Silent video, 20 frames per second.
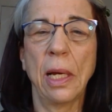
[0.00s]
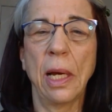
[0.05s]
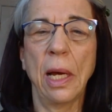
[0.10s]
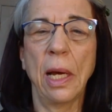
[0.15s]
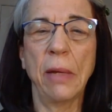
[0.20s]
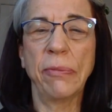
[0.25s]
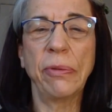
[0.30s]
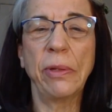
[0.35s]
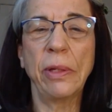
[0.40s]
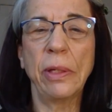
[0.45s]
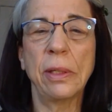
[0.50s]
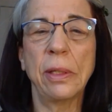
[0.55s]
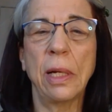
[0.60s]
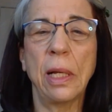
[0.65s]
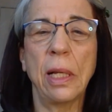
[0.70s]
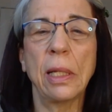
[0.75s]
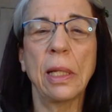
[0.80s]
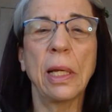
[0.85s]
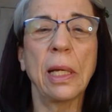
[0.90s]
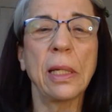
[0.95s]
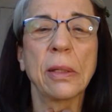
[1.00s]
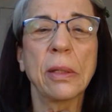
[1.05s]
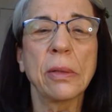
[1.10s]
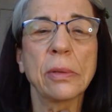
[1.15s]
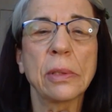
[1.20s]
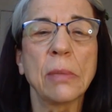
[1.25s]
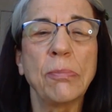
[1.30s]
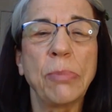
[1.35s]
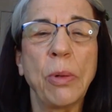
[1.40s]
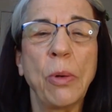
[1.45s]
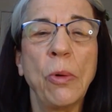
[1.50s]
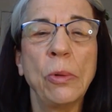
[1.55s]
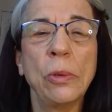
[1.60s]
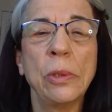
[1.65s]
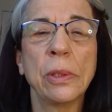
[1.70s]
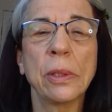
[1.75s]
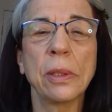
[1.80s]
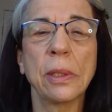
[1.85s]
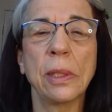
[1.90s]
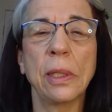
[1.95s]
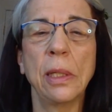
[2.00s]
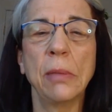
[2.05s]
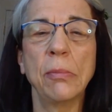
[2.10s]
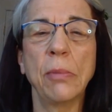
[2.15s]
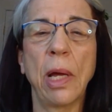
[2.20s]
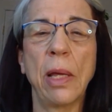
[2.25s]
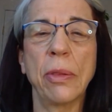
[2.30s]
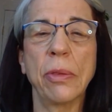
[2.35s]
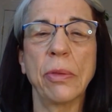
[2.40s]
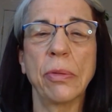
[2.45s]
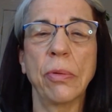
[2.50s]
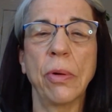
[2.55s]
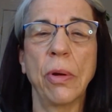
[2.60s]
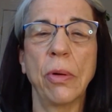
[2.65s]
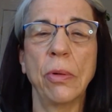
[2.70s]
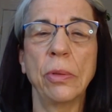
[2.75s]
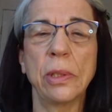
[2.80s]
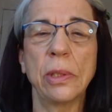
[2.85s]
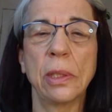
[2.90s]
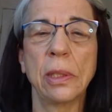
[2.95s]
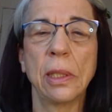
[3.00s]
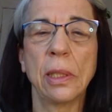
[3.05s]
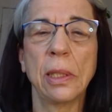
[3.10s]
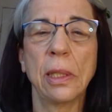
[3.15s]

I feel like there's a boulder in my throat,